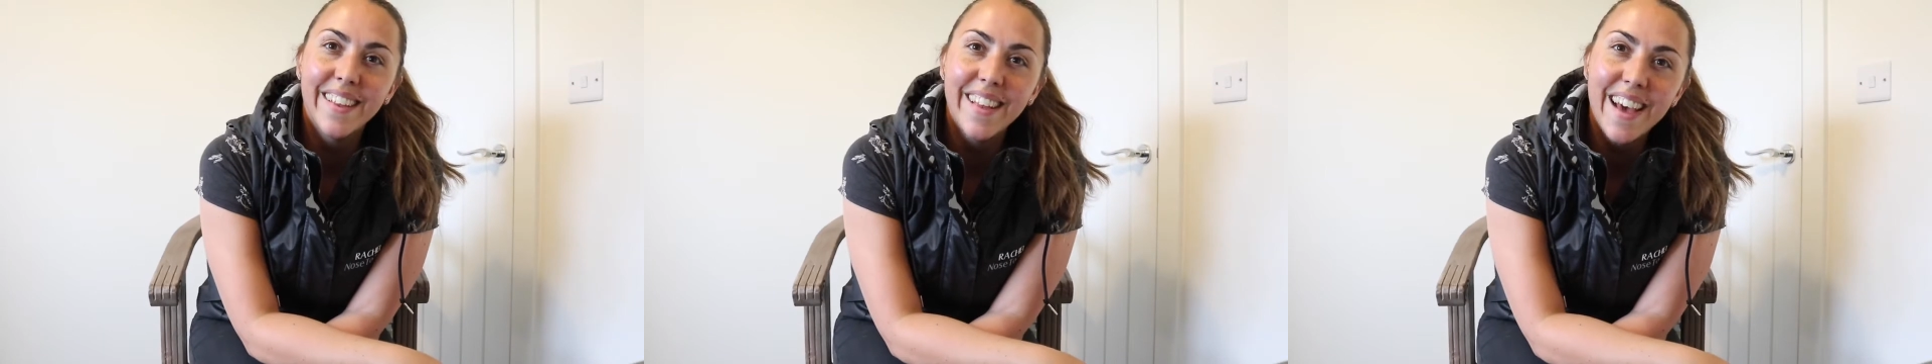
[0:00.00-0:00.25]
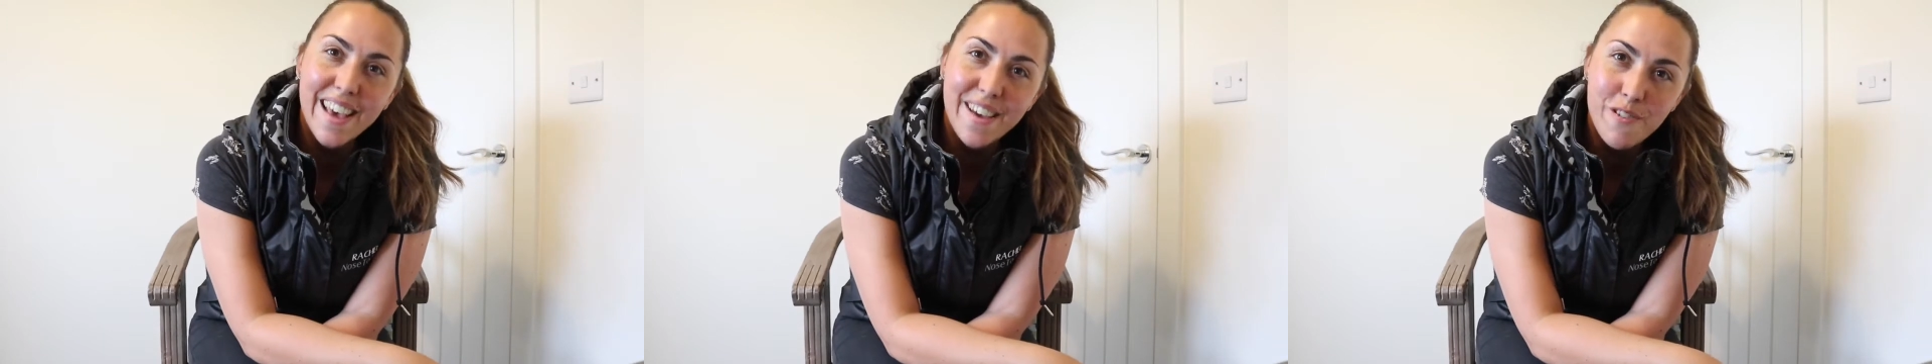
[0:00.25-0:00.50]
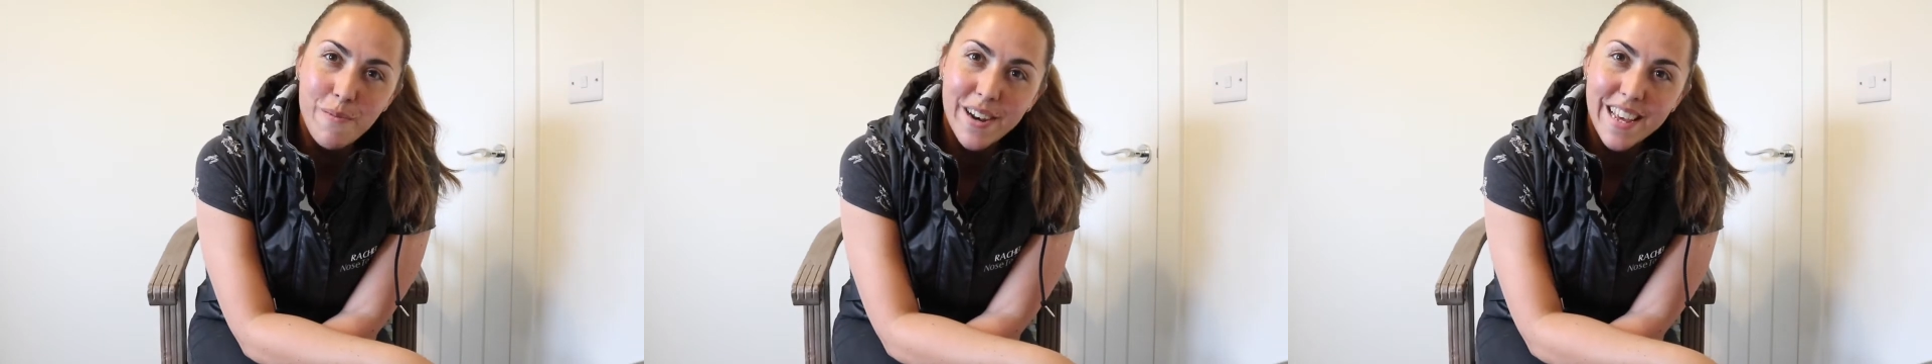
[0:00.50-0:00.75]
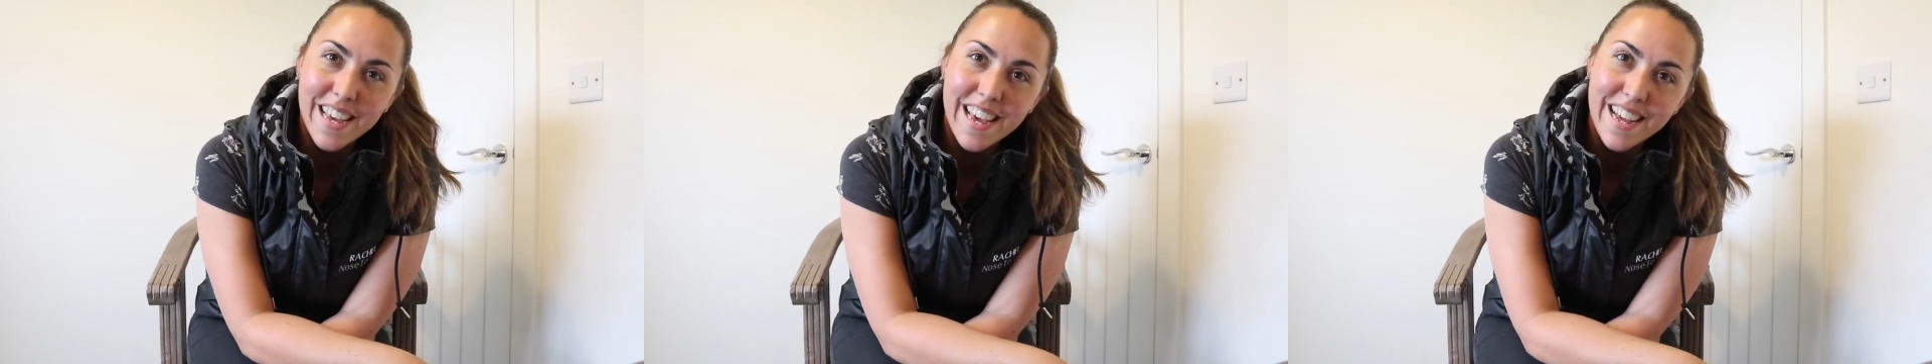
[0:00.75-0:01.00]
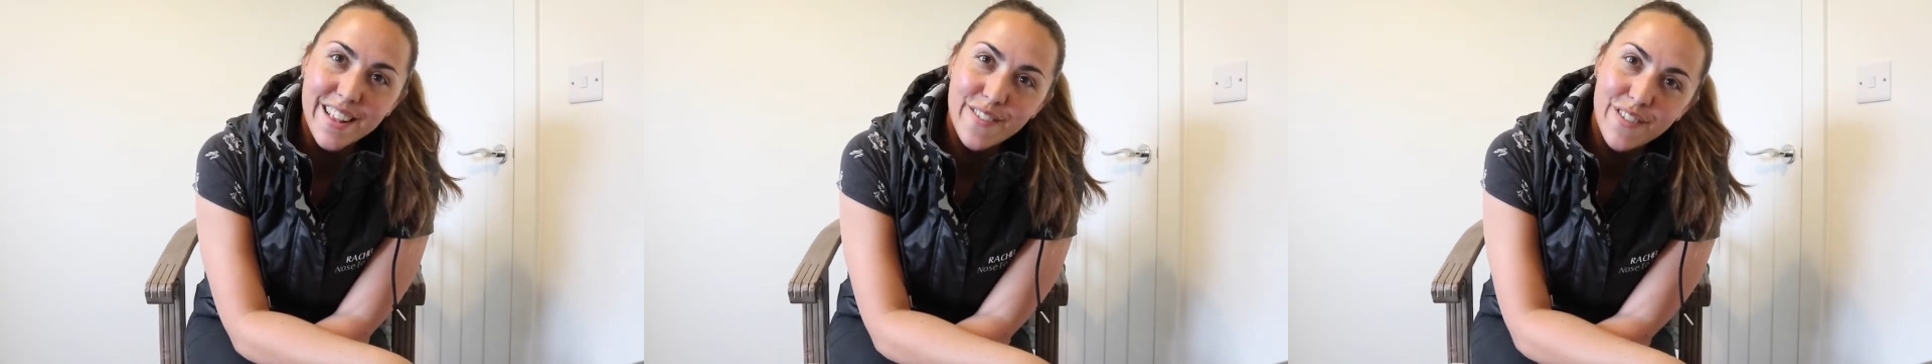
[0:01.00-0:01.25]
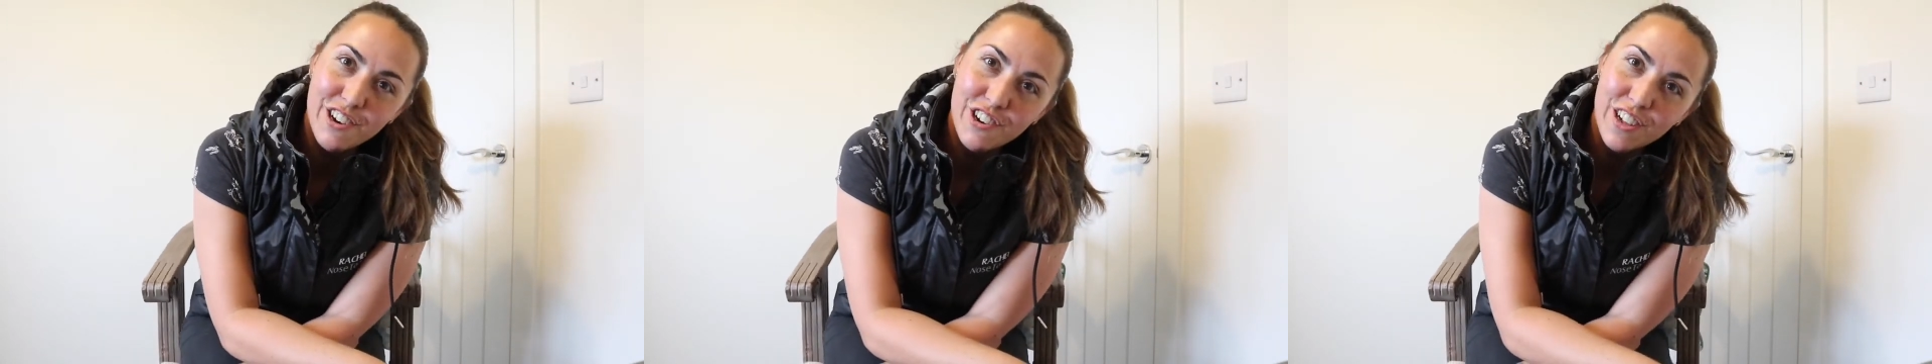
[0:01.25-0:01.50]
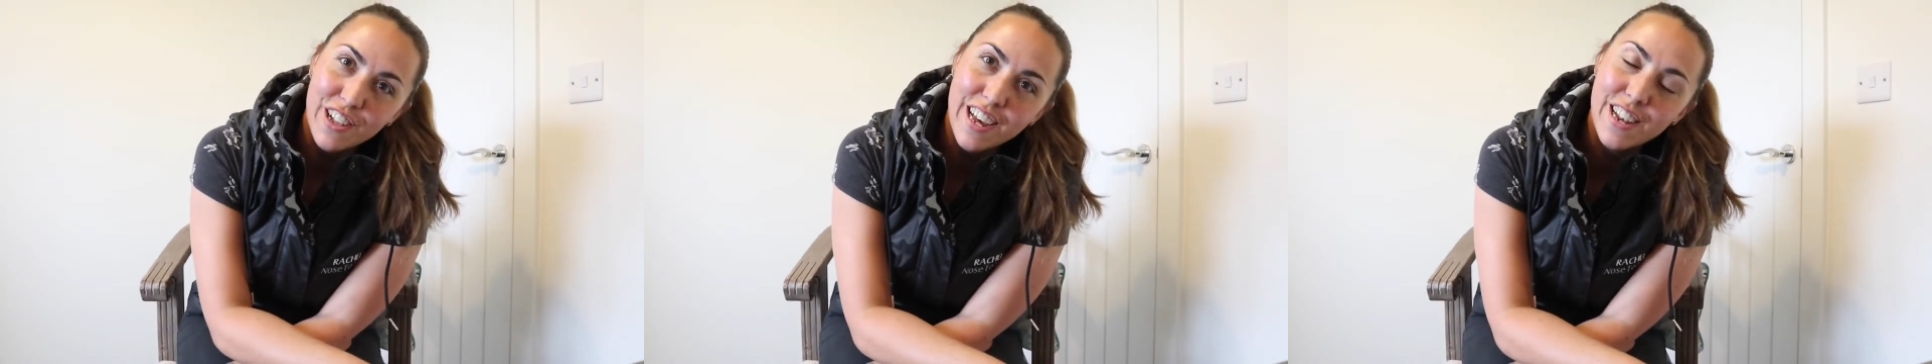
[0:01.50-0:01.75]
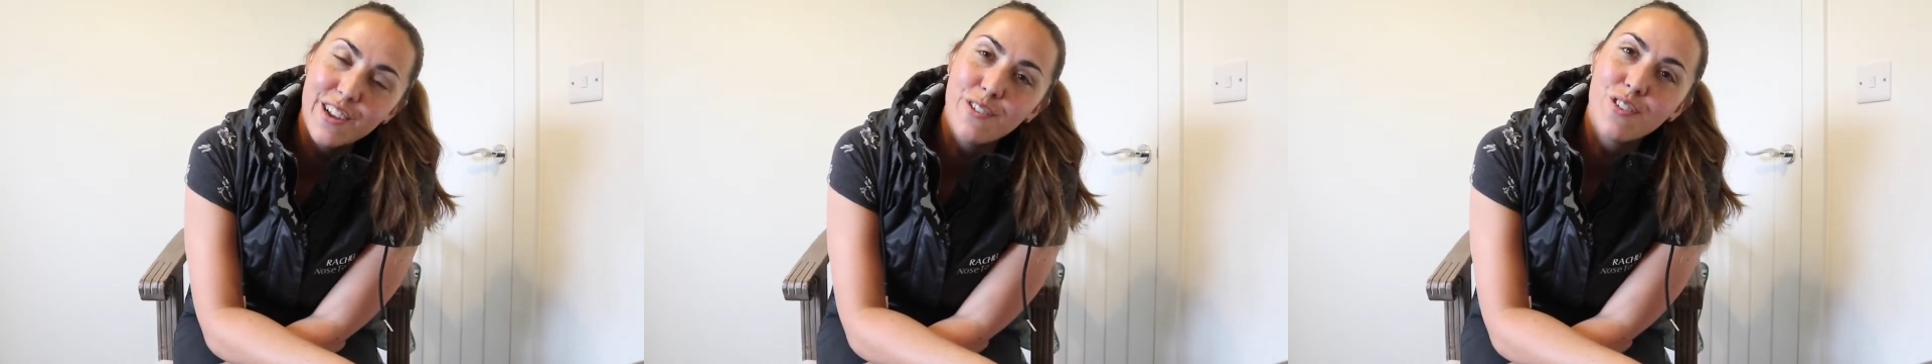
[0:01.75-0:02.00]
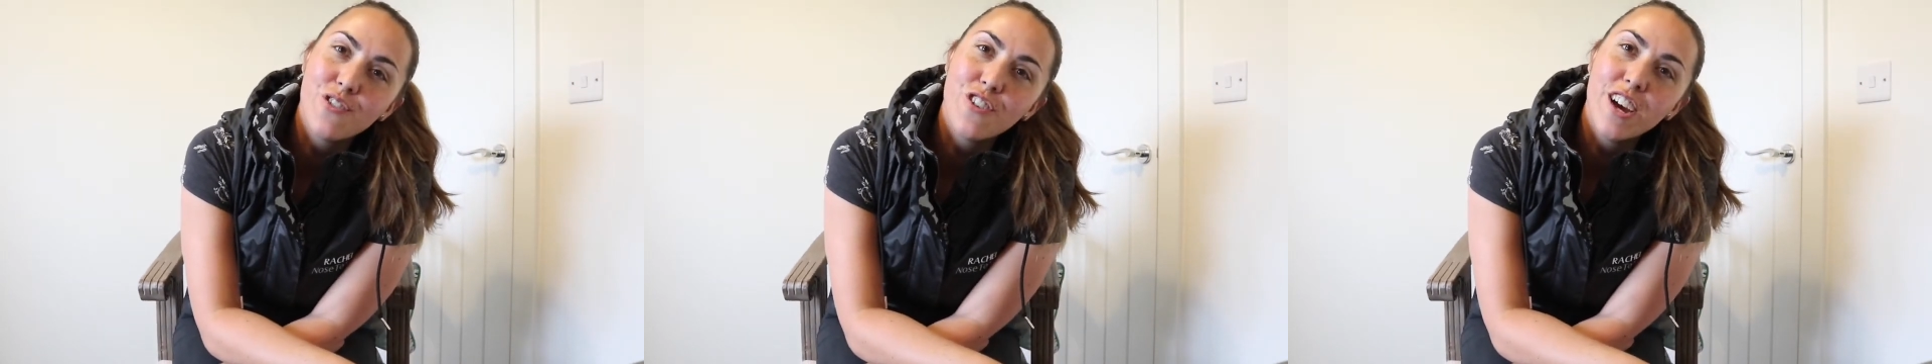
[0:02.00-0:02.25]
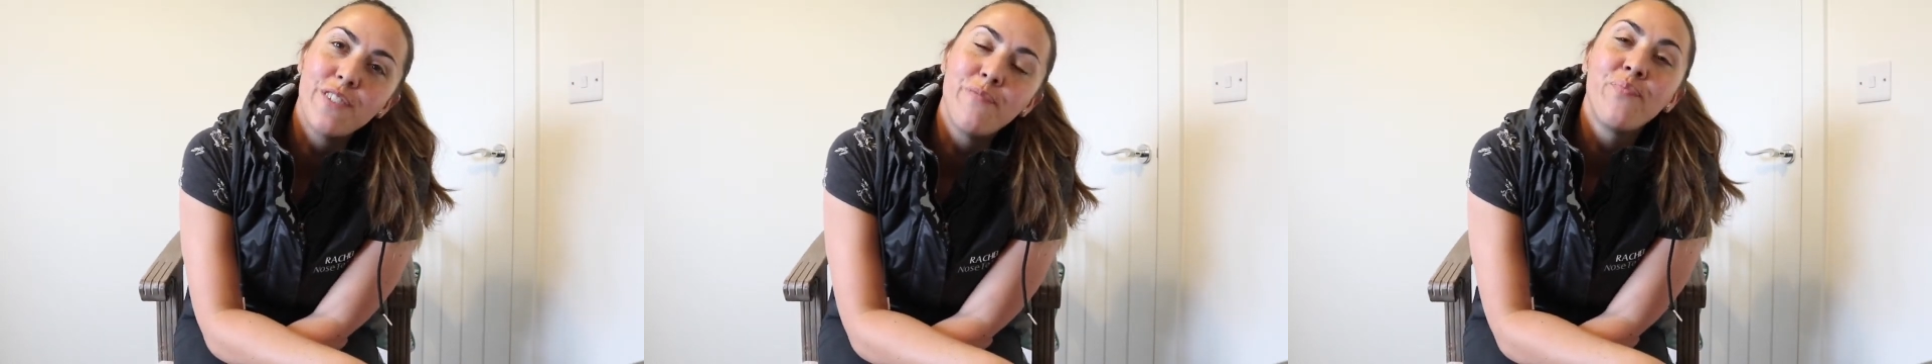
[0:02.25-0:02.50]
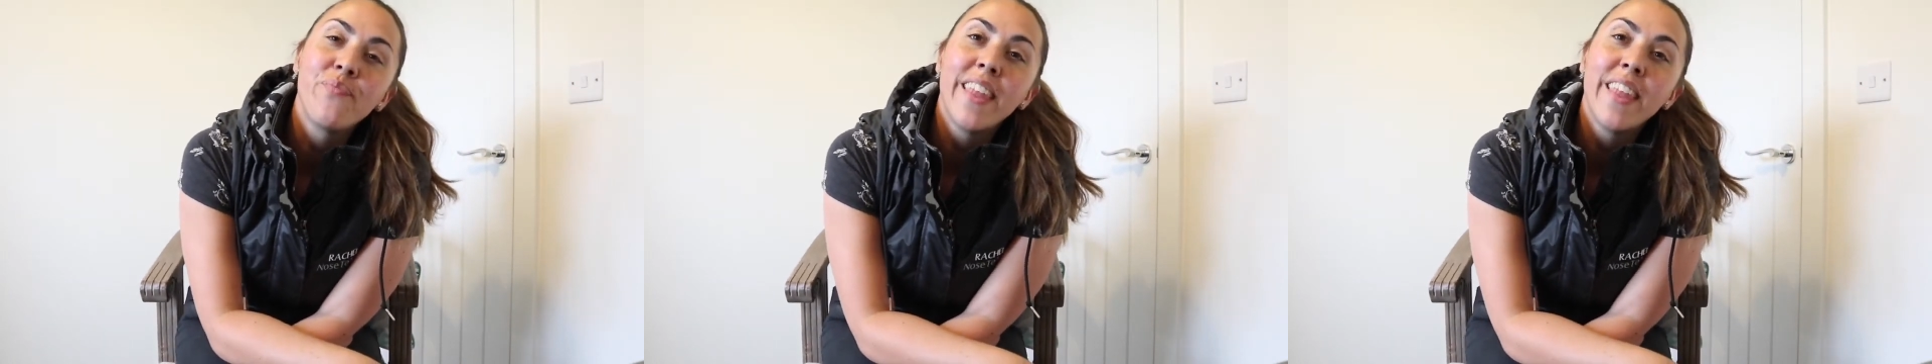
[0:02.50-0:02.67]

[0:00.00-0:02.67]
Hi everybody, it's Rachel at Nose to Trail.